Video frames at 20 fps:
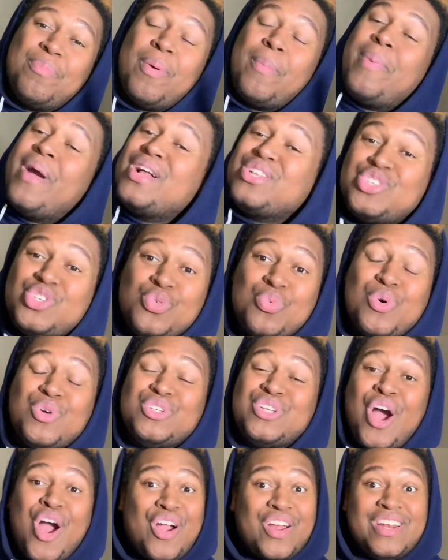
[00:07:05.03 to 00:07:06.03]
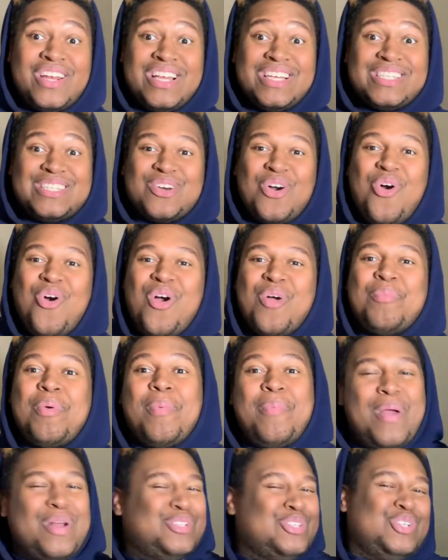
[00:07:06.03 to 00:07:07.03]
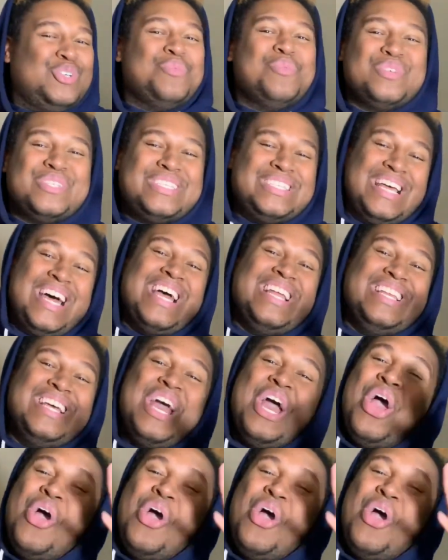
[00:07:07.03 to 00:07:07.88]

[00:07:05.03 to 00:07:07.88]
Perpetual darkness or perpetual sun.